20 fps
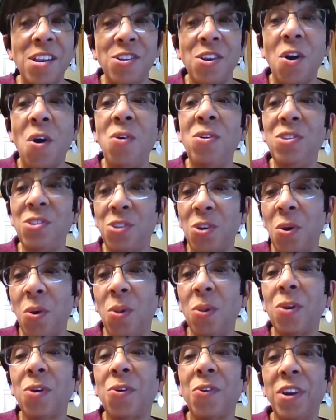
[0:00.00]
who
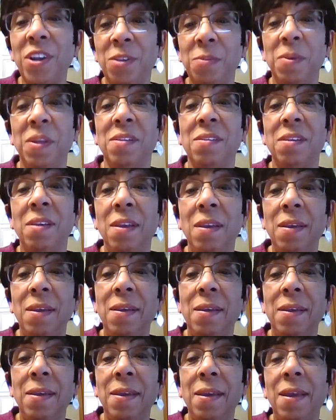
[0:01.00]
stole Christmas.
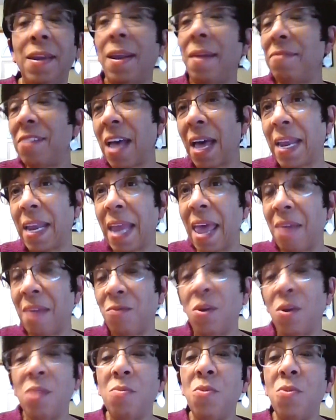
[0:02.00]
And I've got to add
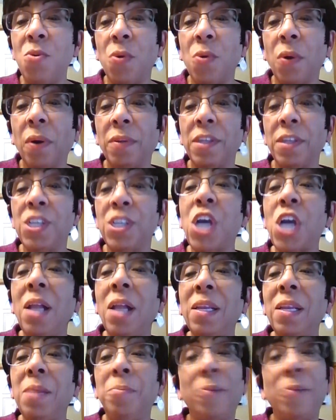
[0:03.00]
one more, the
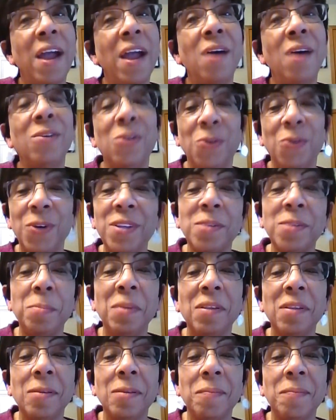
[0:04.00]
Charlie Brown
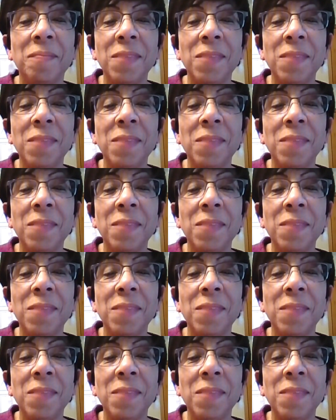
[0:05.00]
Christmas.